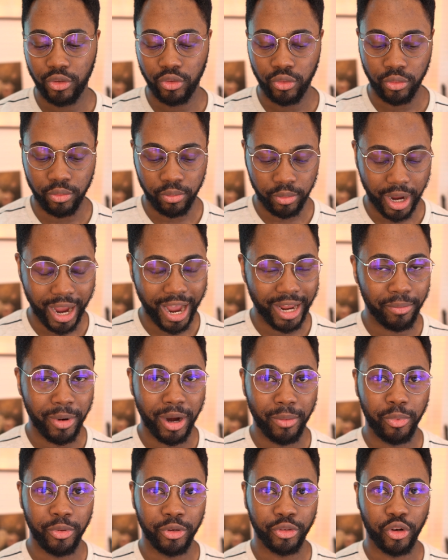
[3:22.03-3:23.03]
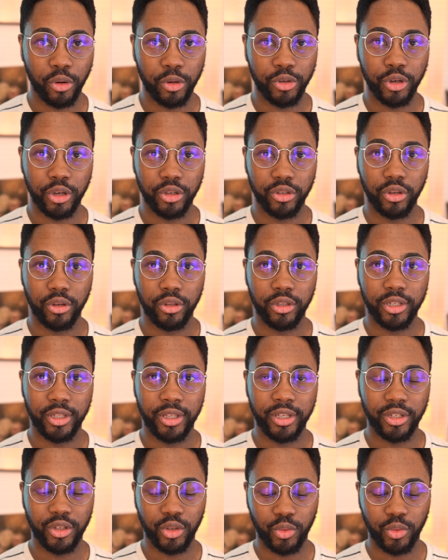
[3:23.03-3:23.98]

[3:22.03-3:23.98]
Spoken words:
add my prescriptions onto this as well.